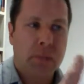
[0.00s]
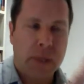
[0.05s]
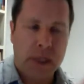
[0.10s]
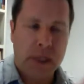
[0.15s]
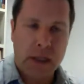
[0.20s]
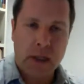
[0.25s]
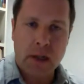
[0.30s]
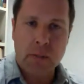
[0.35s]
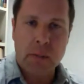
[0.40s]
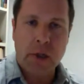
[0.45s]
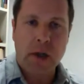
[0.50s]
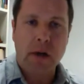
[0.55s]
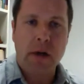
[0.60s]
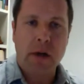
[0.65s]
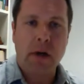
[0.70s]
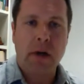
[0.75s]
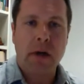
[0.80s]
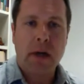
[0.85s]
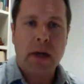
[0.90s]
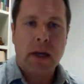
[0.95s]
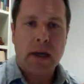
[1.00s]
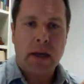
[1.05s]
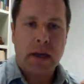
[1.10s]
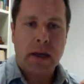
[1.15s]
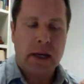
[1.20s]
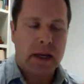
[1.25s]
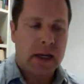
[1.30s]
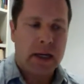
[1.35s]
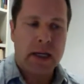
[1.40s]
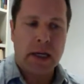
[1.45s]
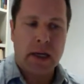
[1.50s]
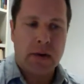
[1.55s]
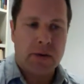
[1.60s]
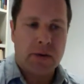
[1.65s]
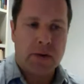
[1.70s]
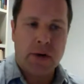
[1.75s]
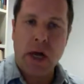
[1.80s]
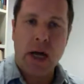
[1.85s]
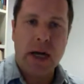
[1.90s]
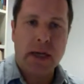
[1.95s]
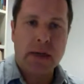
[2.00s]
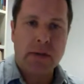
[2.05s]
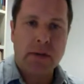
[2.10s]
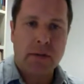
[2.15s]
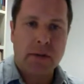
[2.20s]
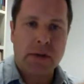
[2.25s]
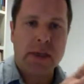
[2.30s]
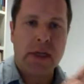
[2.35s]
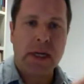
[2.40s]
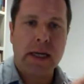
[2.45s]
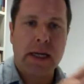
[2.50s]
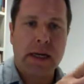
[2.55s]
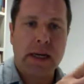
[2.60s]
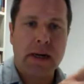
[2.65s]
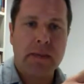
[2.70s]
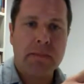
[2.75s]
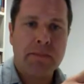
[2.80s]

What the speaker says: peanut butter, and any other nut or seed.